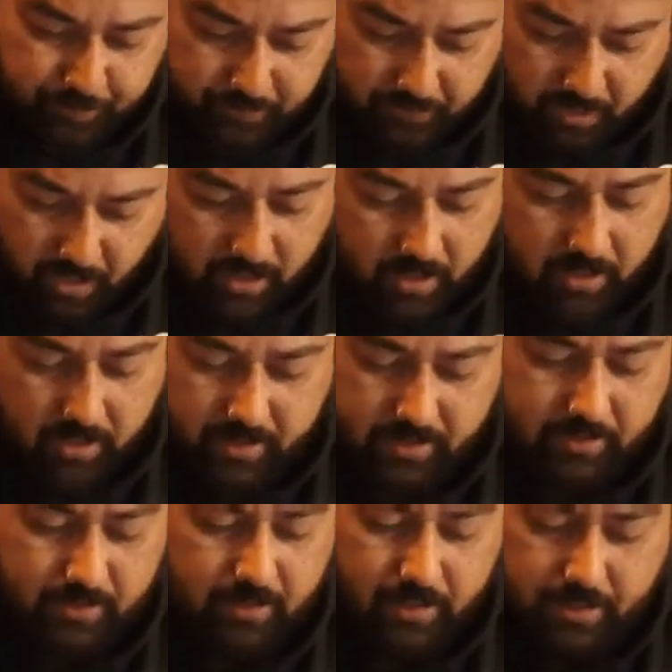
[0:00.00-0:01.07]
don't know, just
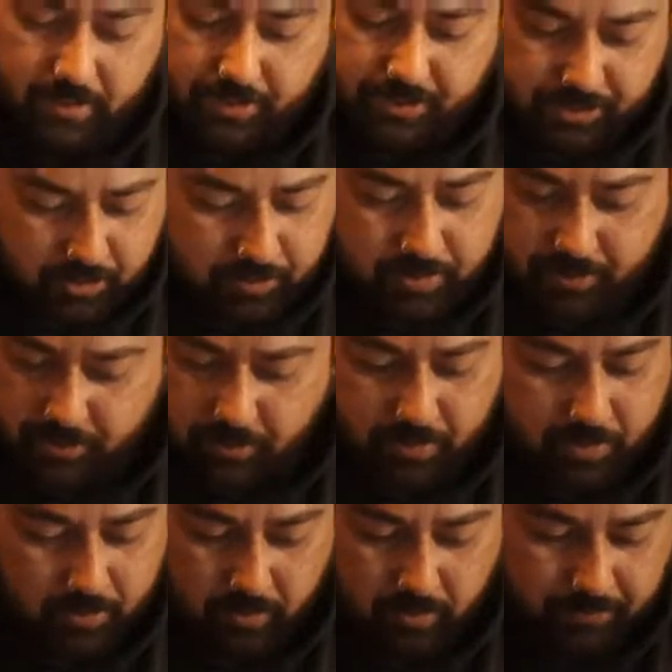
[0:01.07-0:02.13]
super
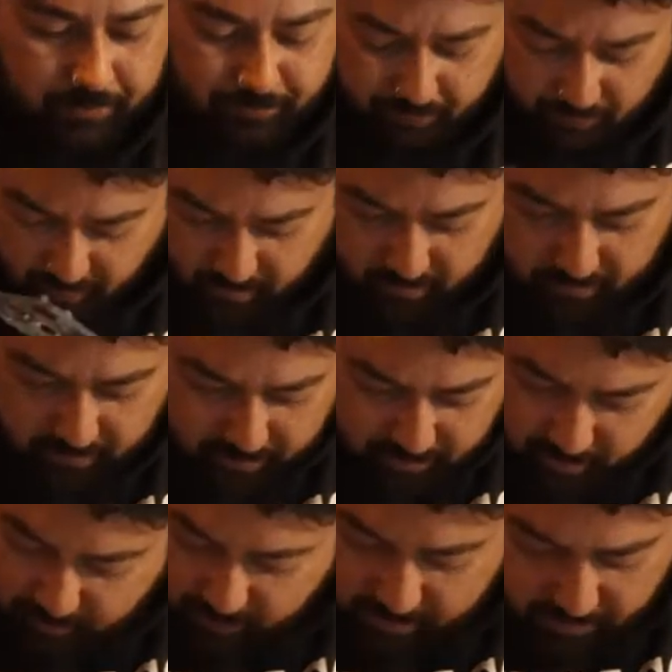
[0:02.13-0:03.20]
cool,
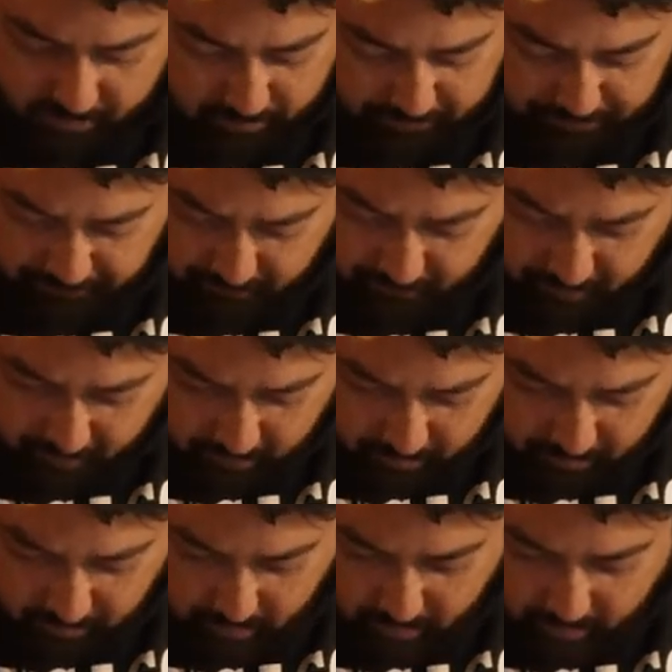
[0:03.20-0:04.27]
super chill.
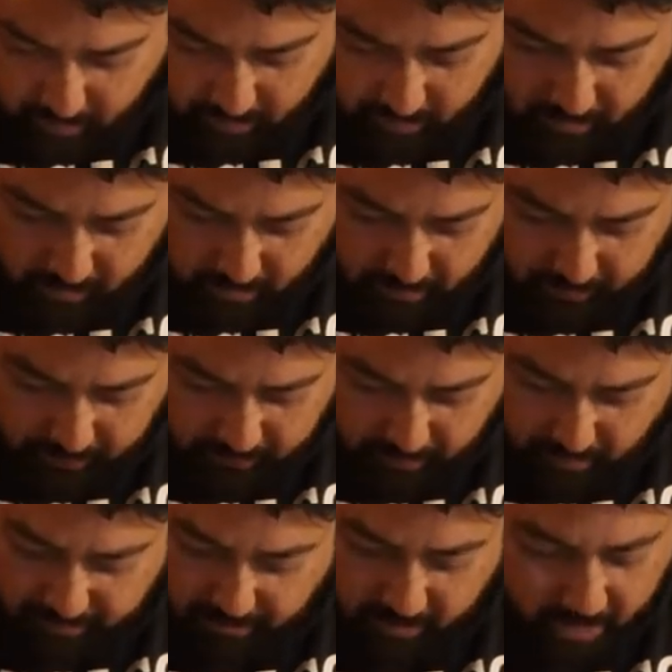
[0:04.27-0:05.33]

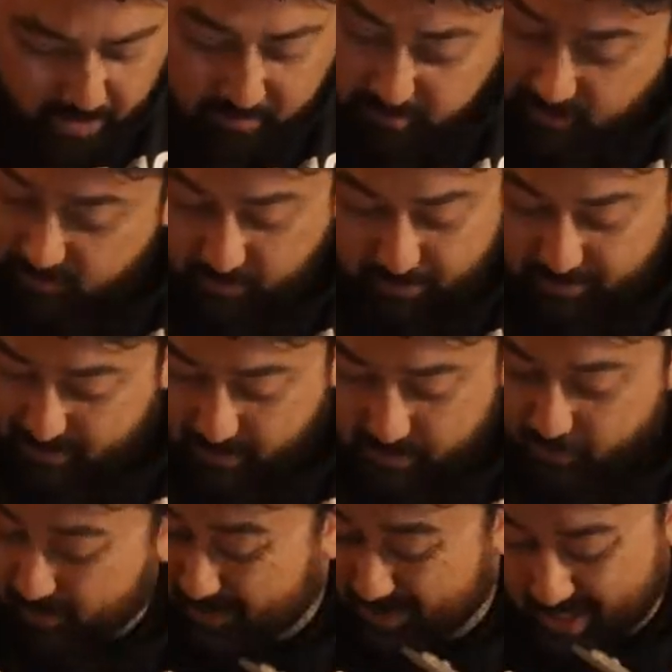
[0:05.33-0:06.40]
I think, and that's what
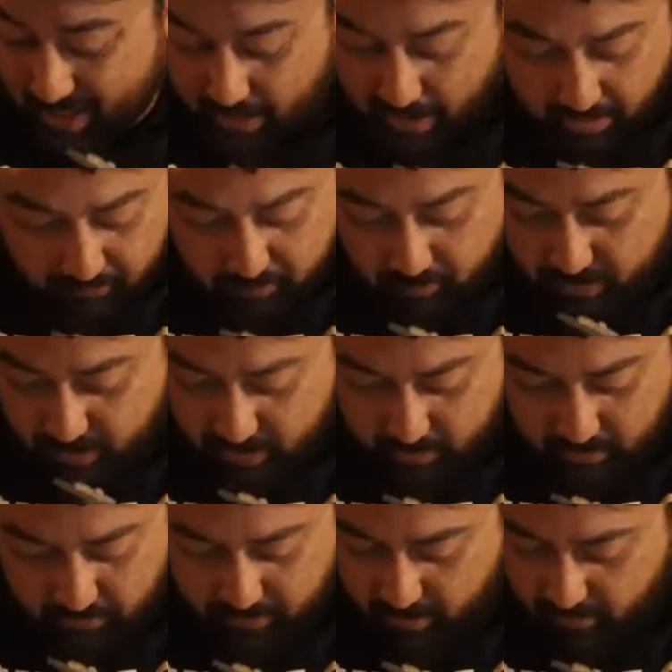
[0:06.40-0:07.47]
I was saying.
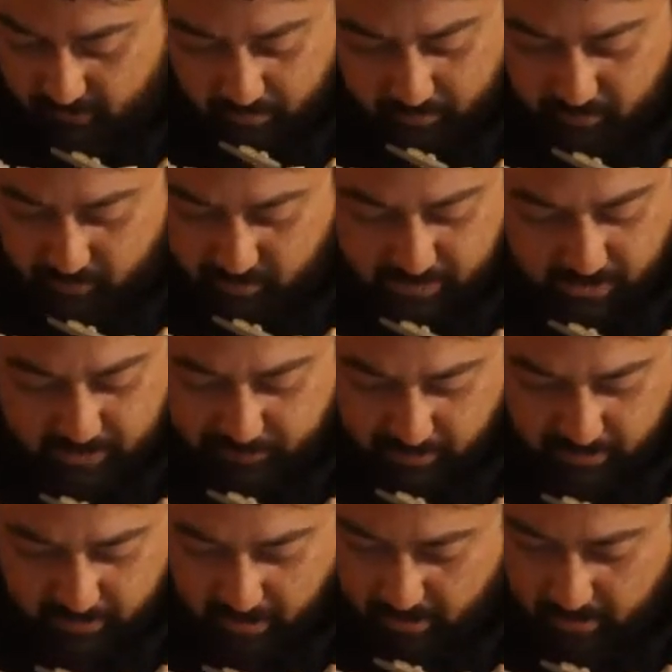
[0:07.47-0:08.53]
Everybody that I've come across has
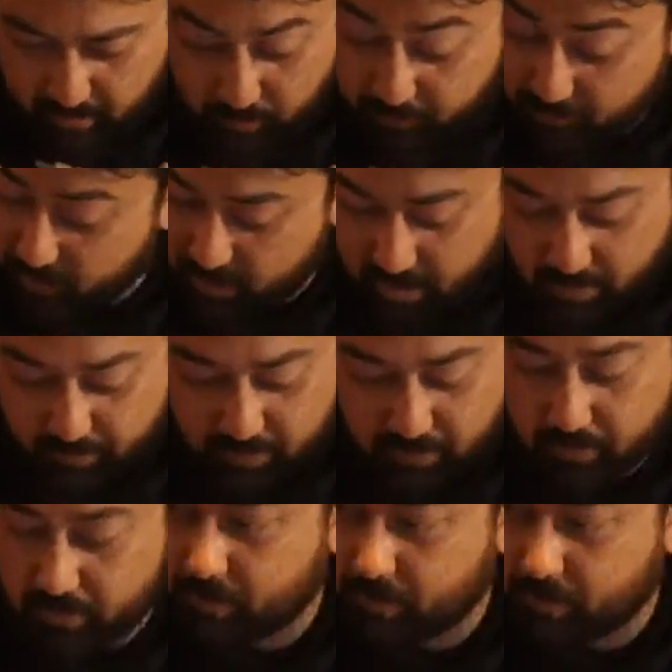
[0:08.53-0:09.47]
been. We've got Emil